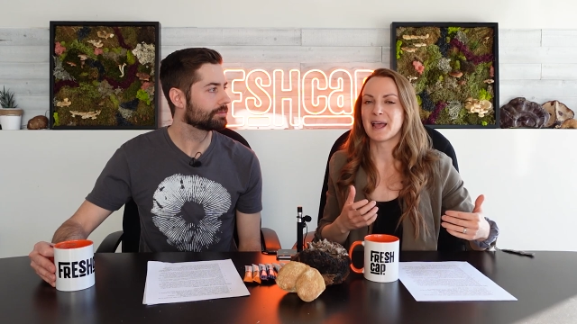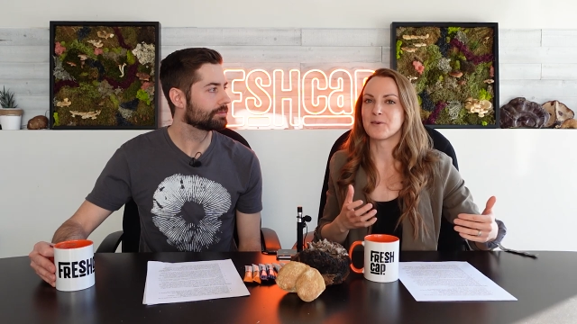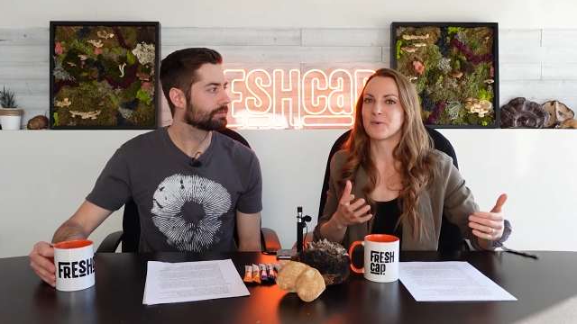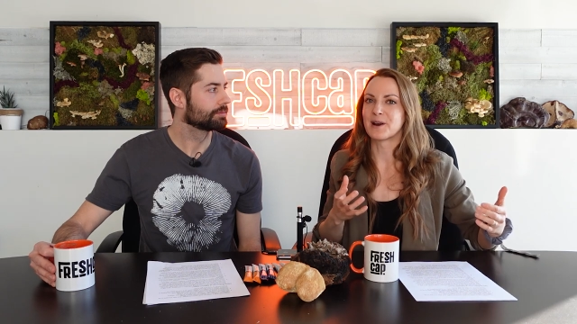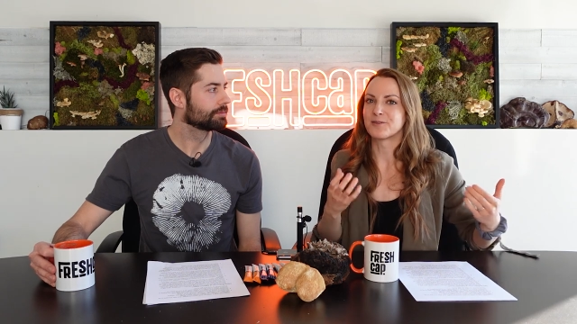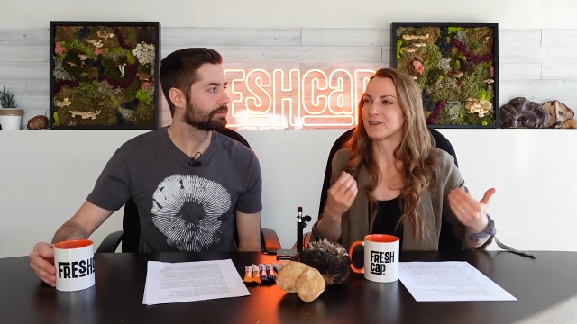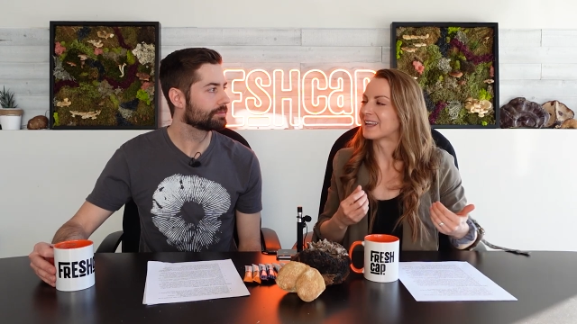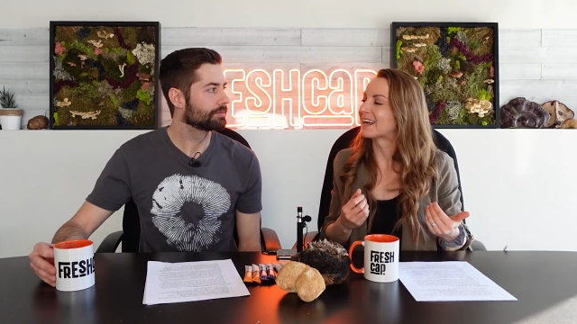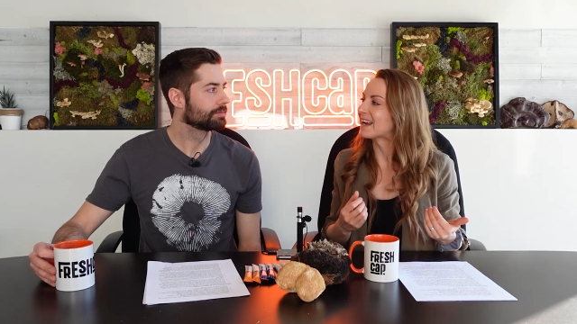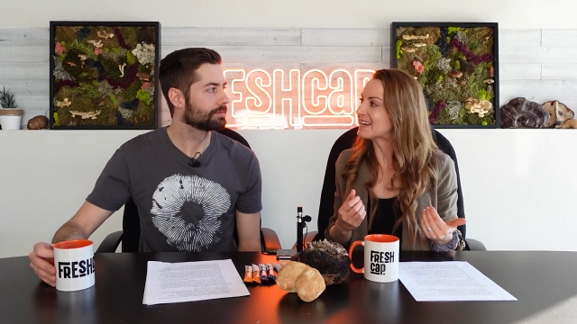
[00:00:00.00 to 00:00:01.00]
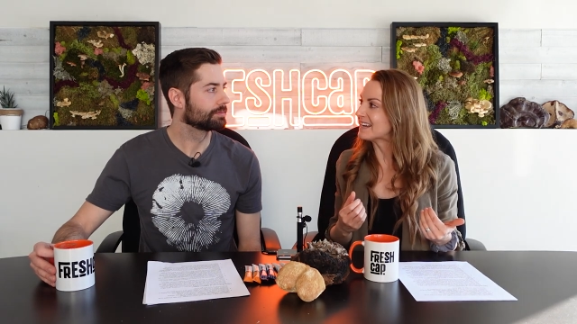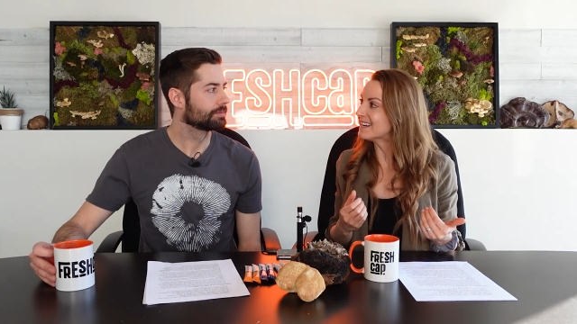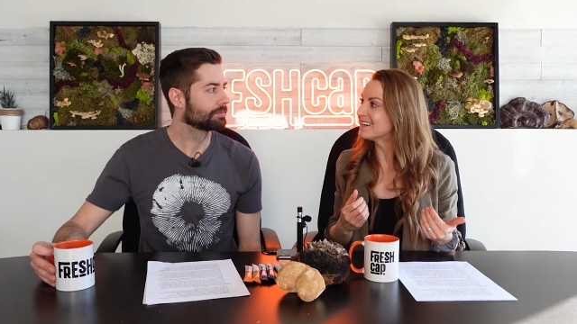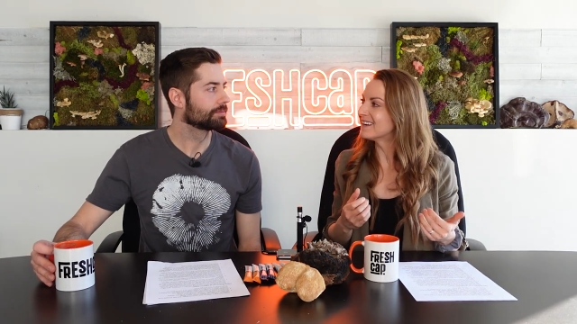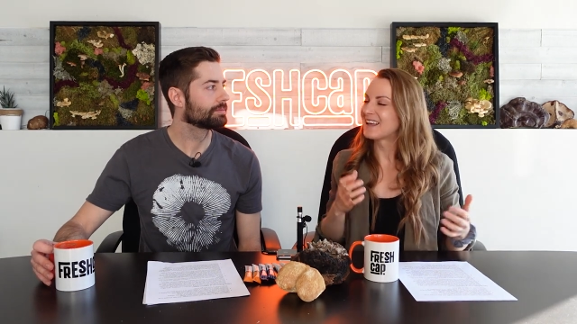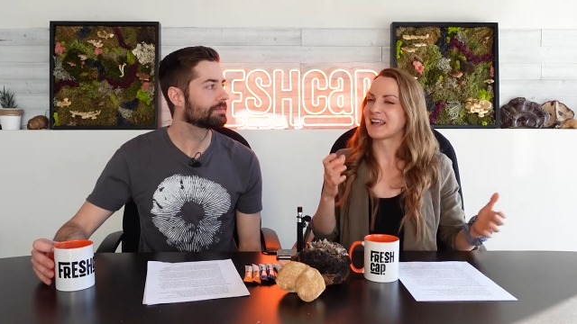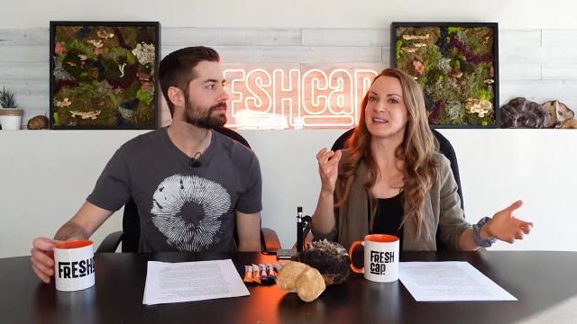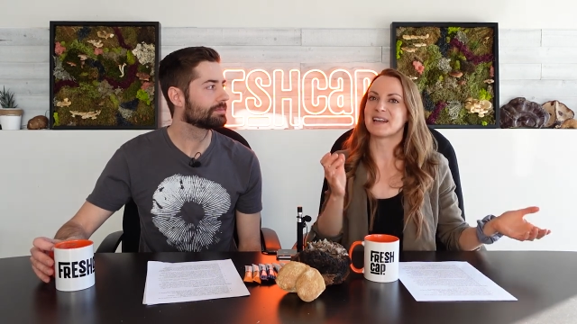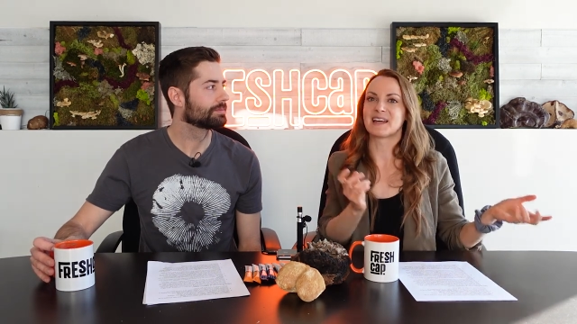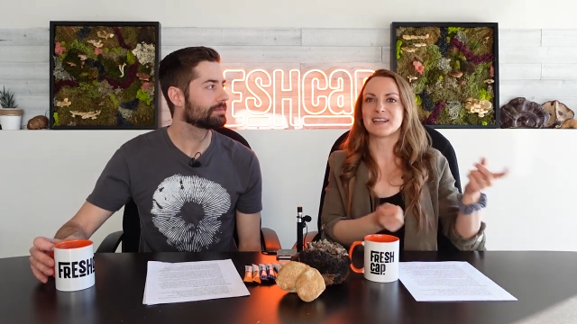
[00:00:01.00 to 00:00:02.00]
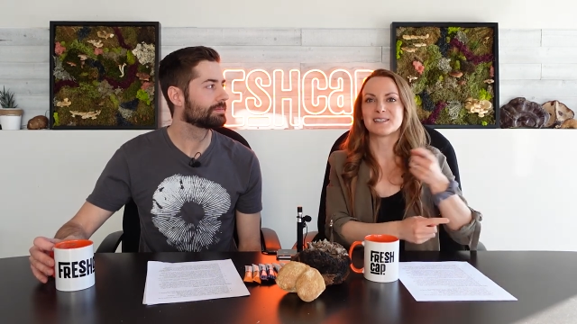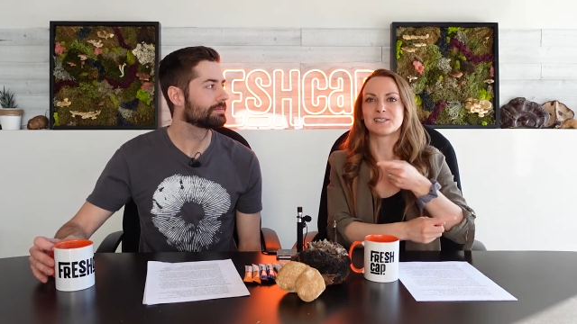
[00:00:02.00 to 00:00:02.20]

Speaker 1: and what I feel like I need. And then I